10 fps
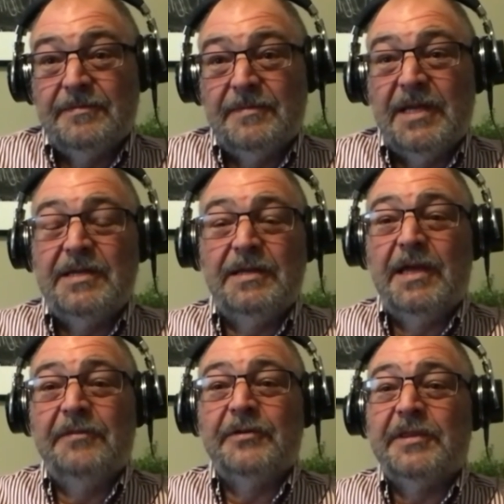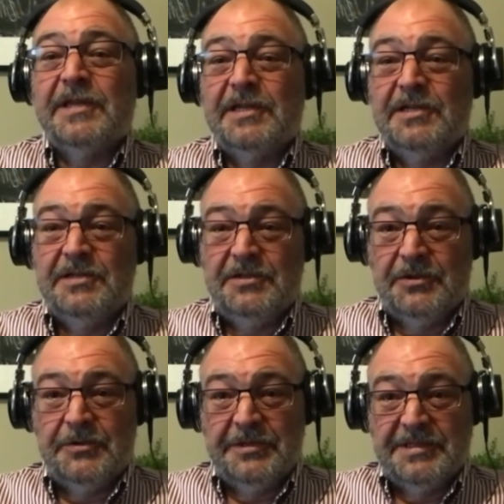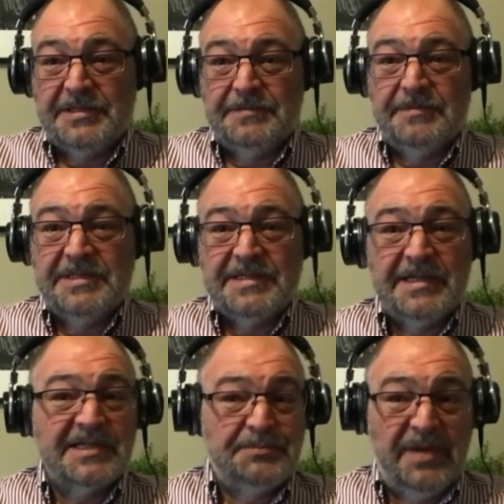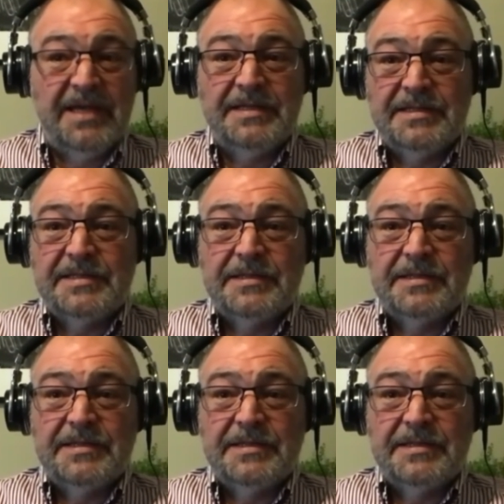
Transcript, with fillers: uh, everything you do is a is an expense.